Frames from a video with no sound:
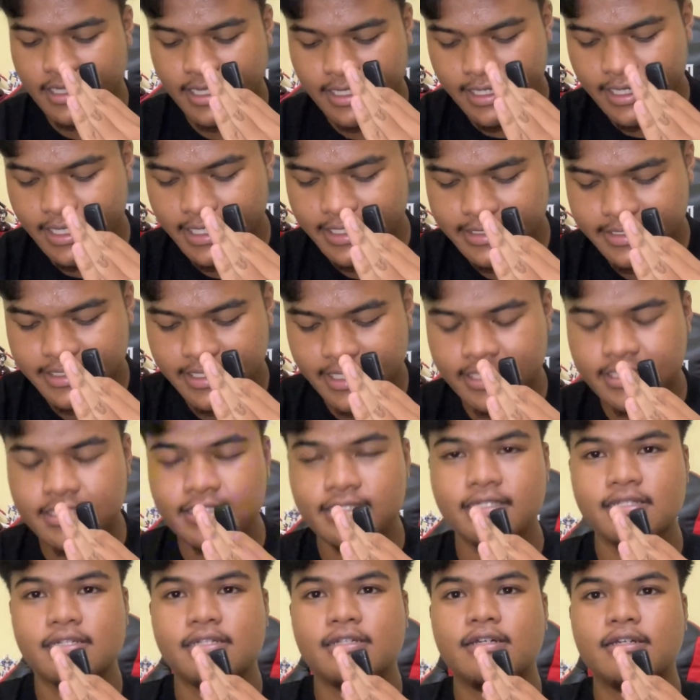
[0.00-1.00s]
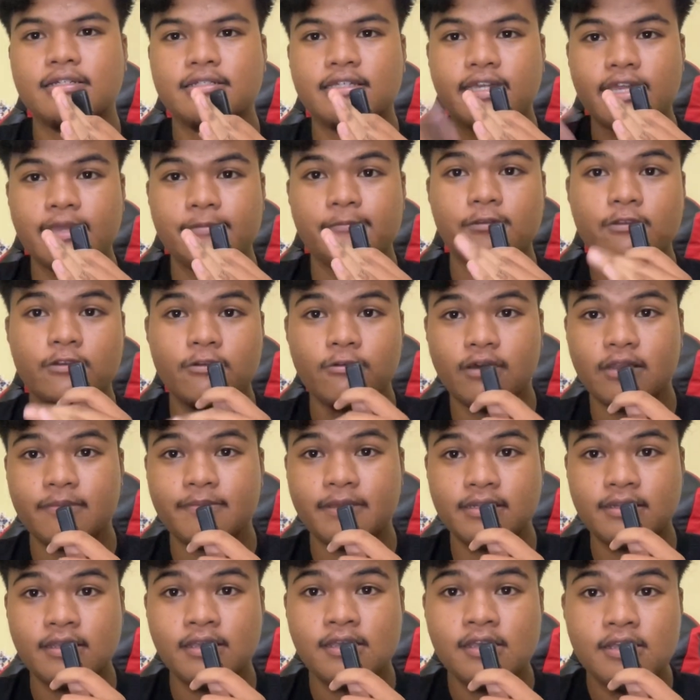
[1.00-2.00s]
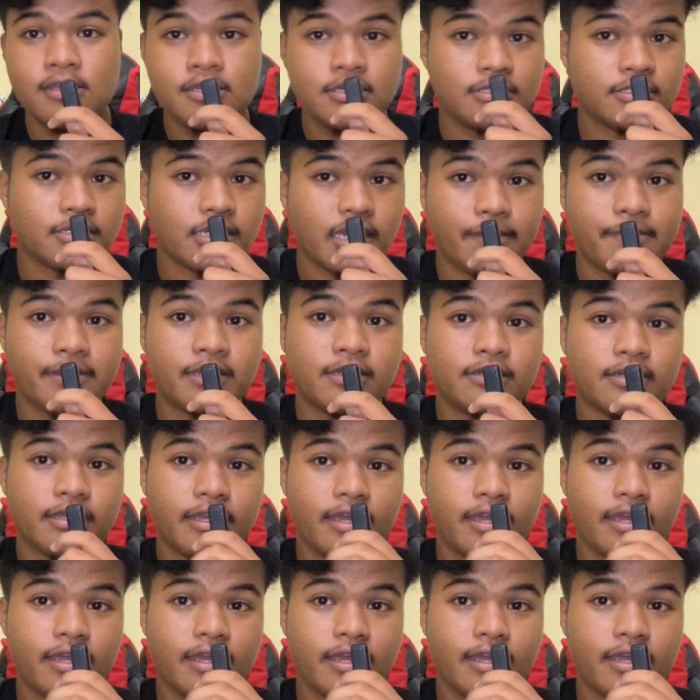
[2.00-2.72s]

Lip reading: kind of like changed the game, you know what I mean? I mean,